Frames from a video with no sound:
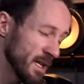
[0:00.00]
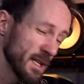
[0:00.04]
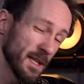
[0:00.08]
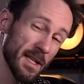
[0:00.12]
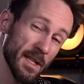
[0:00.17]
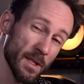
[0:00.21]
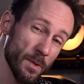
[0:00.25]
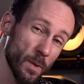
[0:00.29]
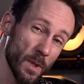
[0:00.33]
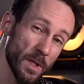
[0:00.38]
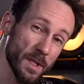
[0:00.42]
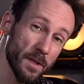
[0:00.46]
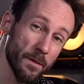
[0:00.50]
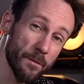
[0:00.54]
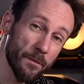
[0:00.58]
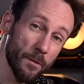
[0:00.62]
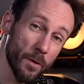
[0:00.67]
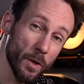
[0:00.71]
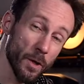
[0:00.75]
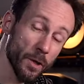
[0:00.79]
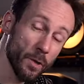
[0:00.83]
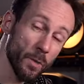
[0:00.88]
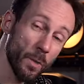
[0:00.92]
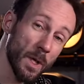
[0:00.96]
This was the
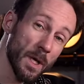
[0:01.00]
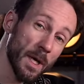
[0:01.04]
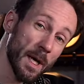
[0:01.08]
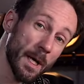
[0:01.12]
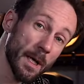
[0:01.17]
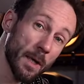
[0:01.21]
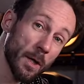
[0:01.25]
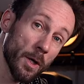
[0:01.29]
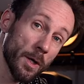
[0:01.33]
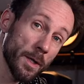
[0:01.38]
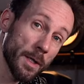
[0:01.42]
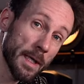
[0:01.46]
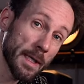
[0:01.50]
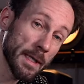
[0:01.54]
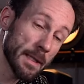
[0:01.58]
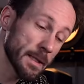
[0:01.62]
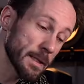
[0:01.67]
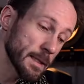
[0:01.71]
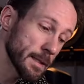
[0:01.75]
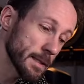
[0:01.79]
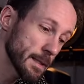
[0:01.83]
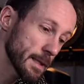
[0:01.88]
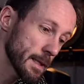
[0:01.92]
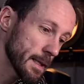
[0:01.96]
first one I
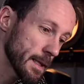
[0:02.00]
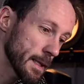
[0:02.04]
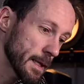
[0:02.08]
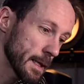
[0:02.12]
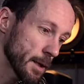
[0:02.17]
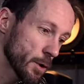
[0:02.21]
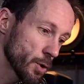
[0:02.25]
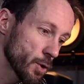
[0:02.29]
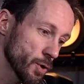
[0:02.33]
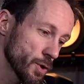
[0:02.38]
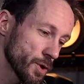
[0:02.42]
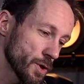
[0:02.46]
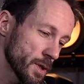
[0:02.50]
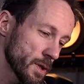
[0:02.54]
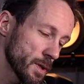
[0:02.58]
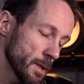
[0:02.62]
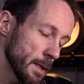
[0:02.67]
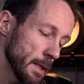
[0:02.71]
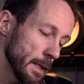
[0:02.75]
connected and I could